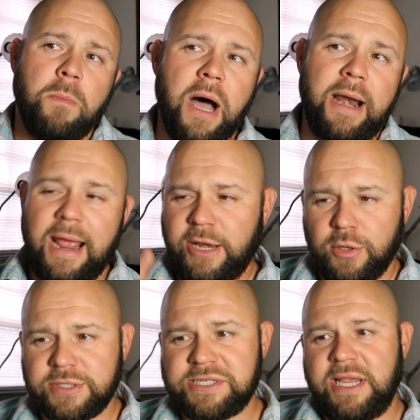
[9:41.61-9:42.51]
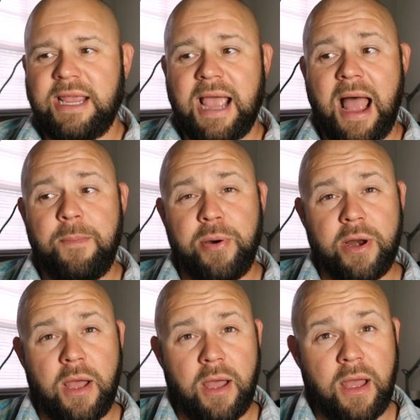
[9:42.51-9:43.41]
but, and you'll see I
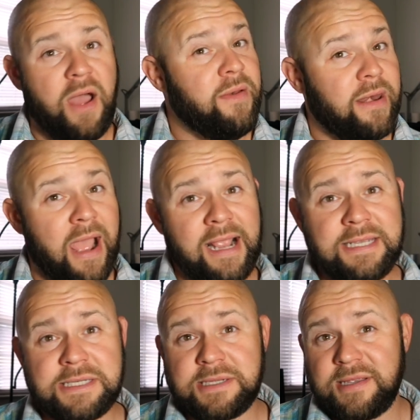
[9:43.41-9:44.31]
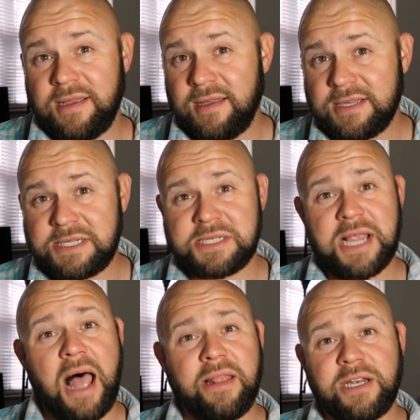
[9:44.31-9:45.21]
put a, a nice
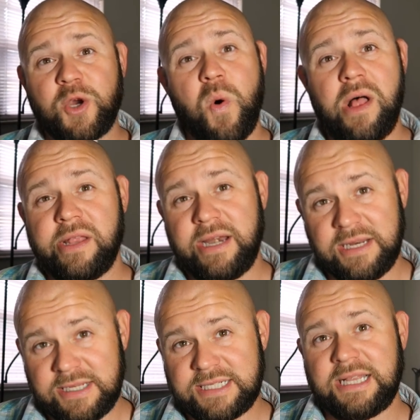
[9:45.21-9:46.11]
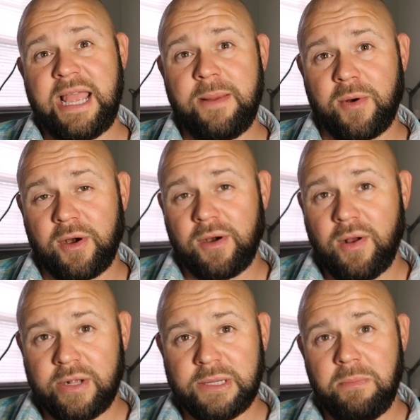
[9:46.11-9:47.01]
solid quality
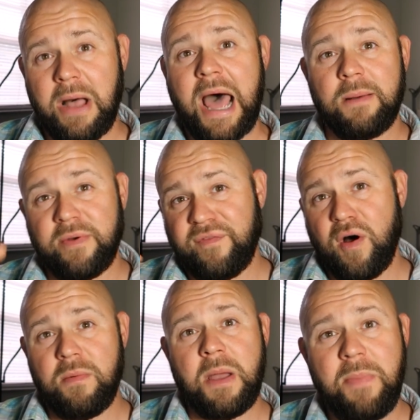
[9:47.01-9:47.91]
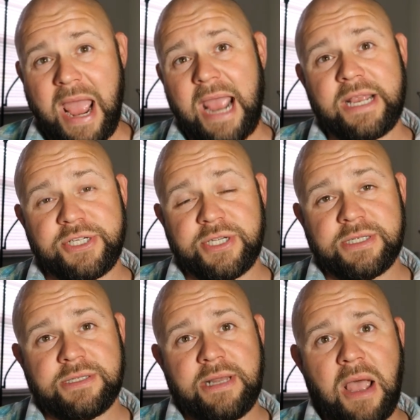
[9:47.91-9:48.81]
disclaimer on the bottom of all my
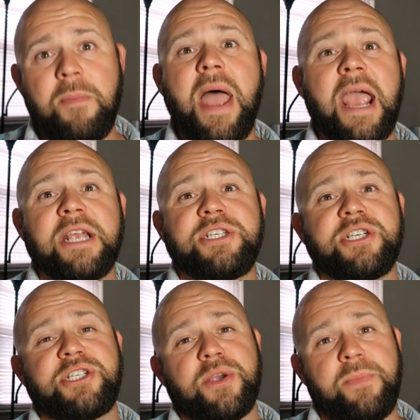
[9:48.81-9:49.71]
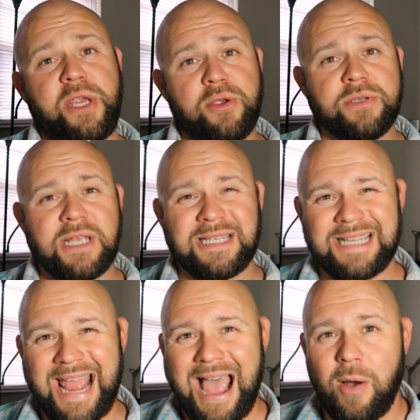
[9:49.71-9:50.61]
packages. Now packages should be used as
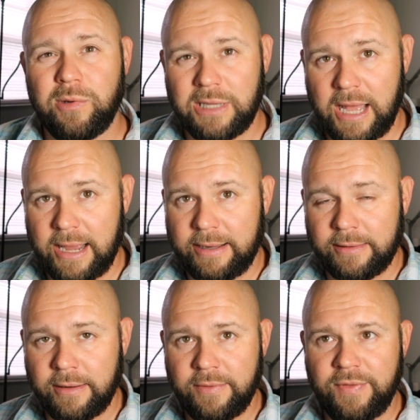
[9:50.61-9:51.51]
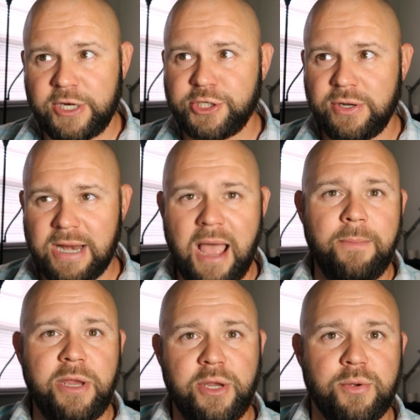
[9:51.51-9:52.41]
an outline. They should
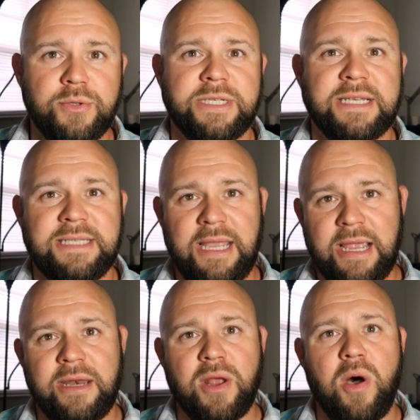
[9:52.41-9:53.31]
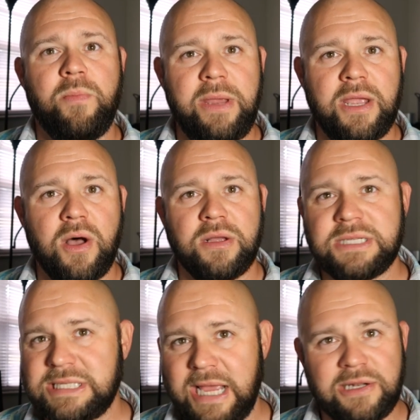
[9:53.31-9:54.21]
not be used as the end all be all
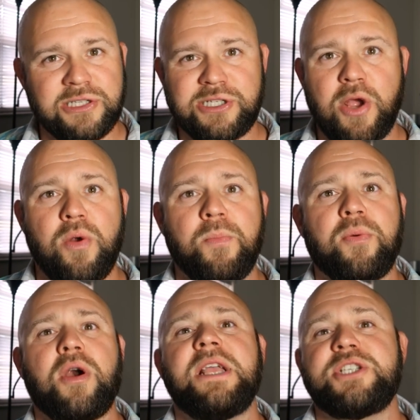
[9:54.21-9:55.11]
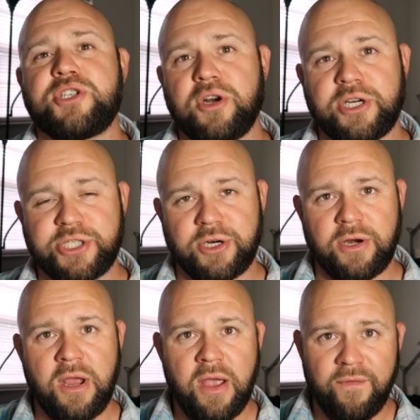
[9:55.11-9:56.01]
set in stone price
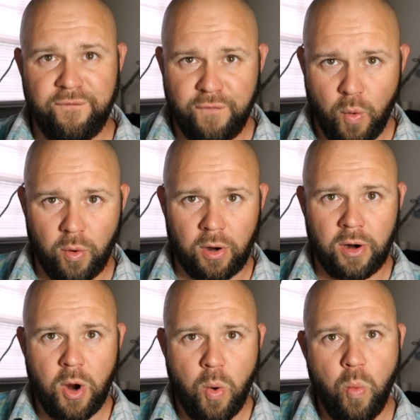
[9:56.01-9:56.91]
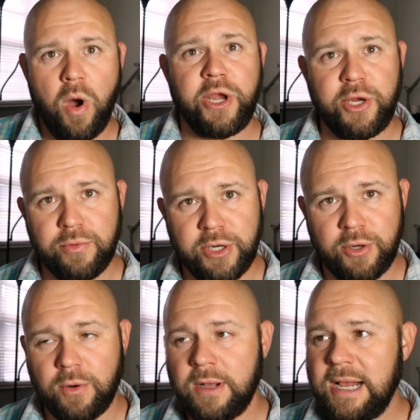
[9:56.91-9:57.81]
structure for what you
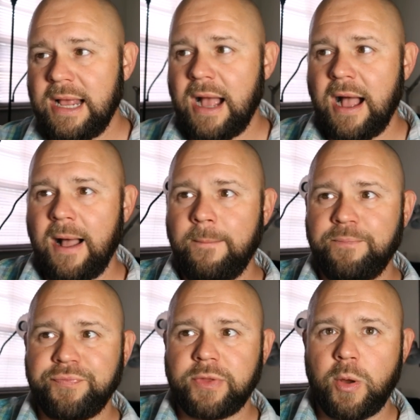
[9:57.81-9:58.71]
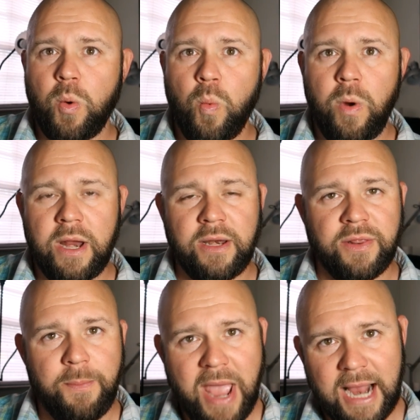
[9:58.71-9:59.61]
do. Um,
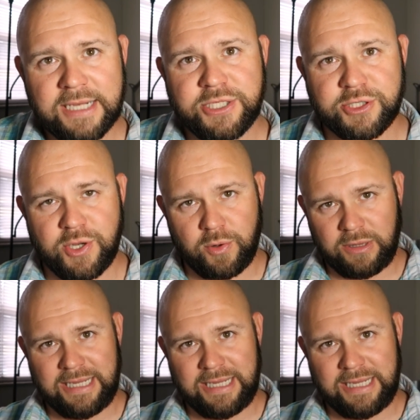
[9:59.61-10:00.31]
when the packages are